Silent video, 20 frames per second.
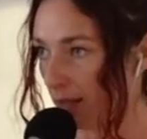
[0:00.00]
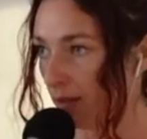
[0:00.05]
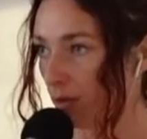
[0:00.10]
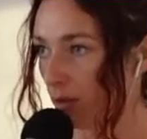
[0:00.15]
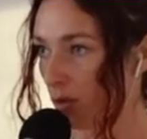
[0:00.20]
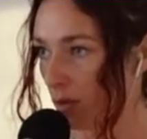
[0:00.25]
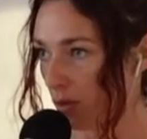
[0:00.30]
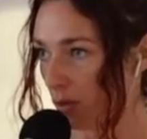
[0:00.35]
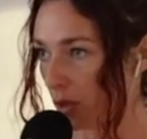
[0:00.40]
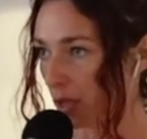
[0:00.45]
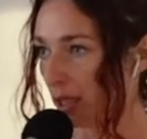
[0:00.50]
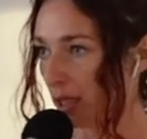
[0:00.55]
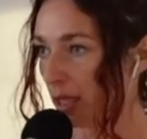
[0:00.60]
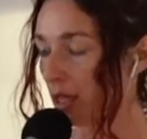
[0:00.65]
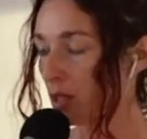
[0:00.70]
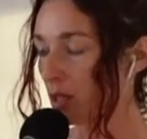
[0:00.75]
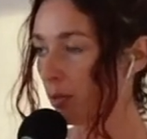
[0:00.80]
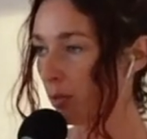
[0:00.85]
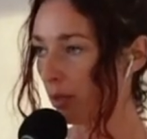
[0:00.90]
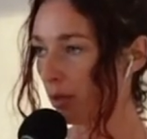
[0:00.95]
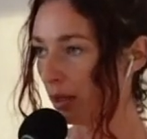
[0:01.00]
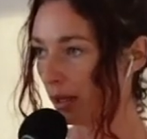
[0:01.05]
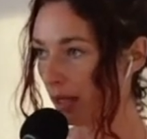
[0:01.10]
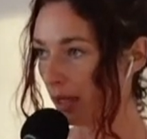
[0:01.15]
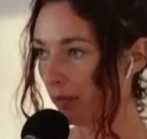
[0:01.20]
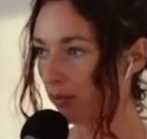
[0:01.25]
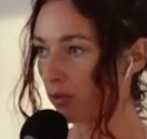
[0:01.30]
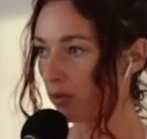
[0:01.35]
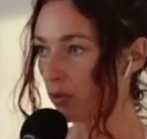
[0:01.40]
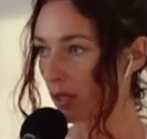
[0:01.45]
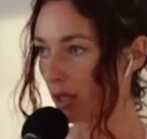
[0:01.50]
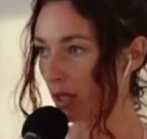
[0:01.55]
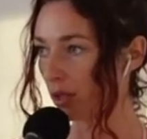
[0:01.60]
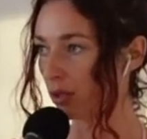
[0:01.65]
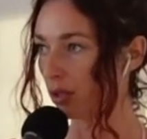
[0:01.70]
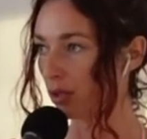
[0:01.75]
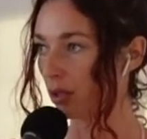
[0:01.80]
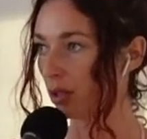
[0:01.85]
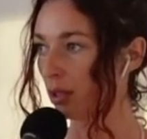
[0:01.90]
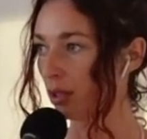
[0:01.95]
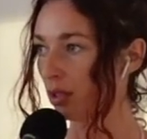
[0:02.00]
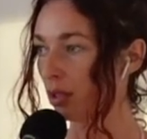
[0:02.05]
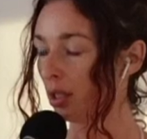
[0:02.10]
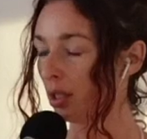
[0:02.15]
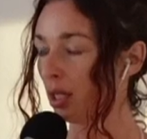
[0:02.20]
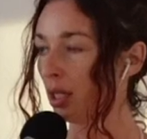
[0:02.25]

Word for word: usually your belief structure